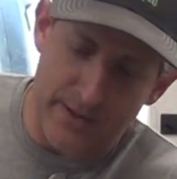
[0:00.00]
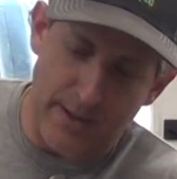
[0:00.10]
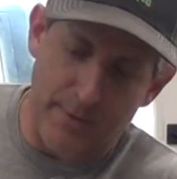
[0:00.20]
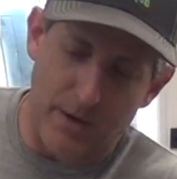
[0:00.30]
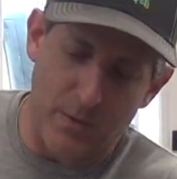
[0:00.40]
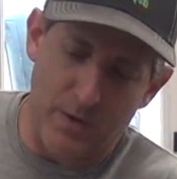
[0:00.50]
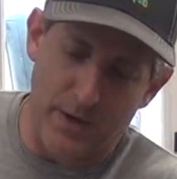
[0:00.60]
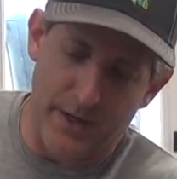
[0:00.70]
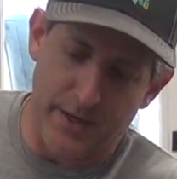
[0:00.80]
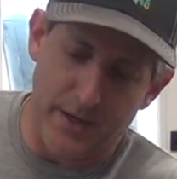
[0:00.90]
I bought
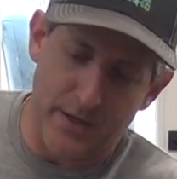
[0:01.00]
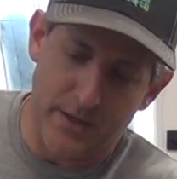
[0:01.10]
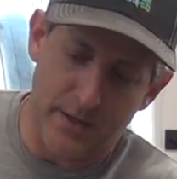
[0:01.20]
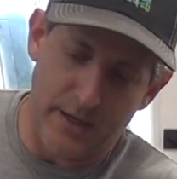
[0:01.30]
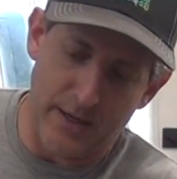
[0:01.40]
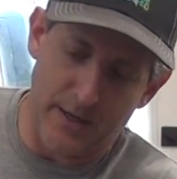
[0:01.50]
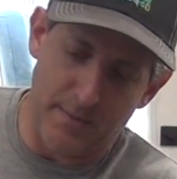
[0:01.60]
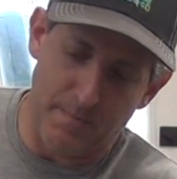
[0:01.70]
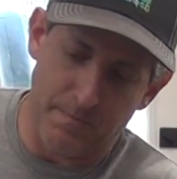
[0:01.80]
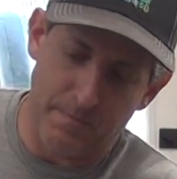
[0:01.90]
one
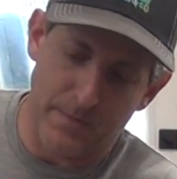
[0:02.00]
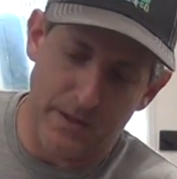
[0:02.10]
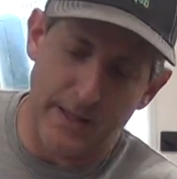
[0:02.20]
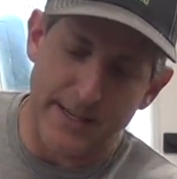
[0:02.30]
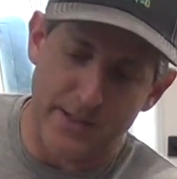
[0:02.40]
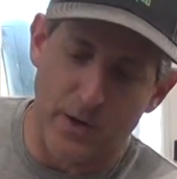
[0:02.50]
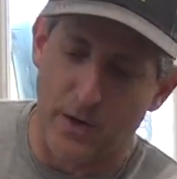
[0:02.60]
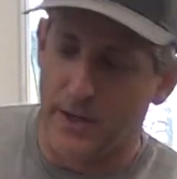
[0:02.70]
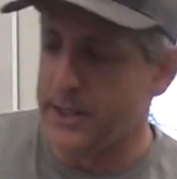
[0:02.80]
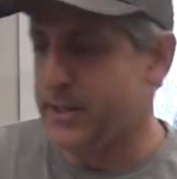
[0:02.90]
last
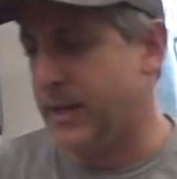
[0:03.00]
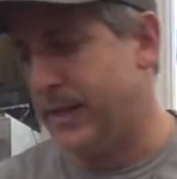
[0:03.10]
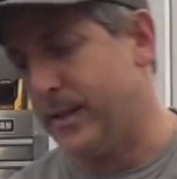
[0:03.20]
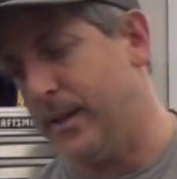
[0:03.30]
August as